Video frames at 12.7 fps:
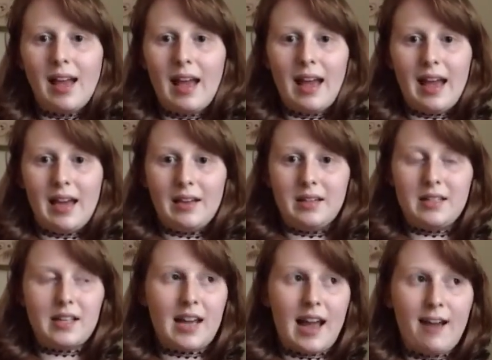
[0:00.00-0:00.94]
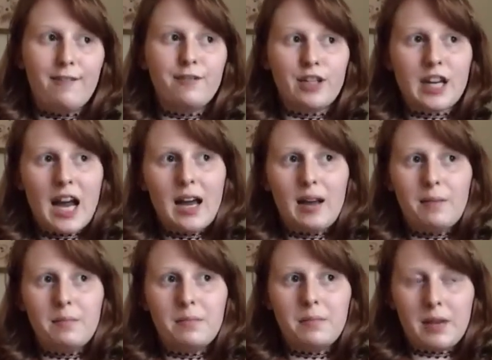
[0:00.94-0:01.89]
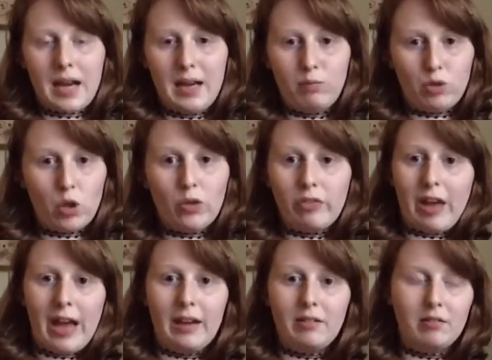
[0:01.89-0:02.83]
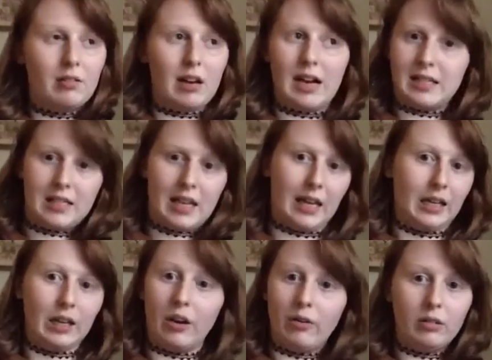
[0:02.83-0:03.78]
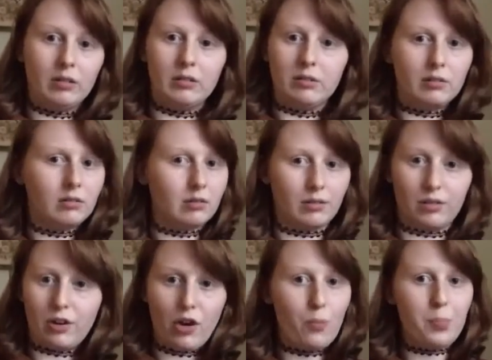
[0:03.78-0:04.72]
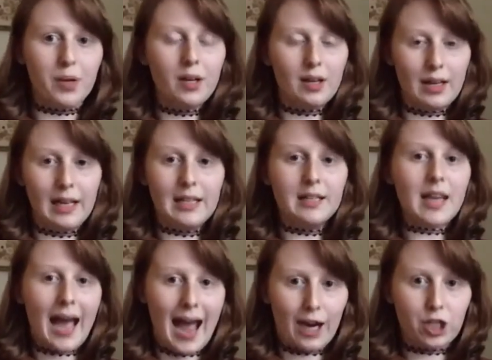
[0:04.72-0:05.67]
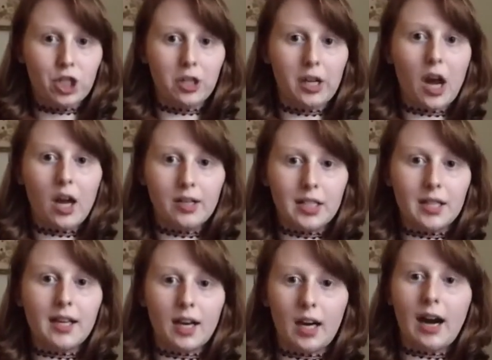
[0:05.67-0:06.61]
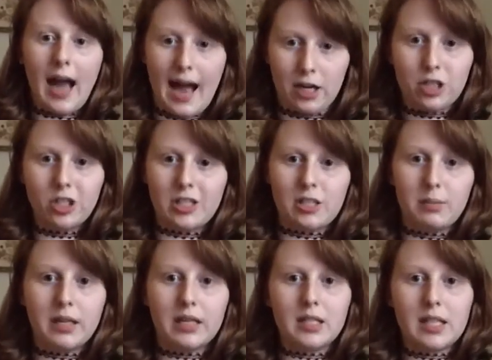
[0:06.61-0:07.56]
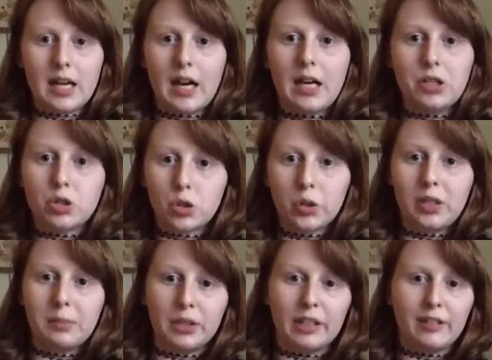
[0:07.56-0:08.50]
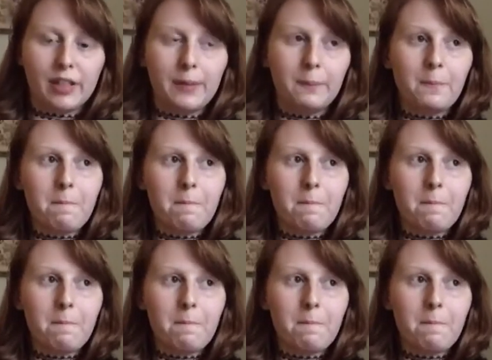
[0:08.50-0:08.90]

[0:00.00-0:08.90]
And every time I am told that, I say no, nope, it is actually haunted. There are actually spirits there. I truly believe it.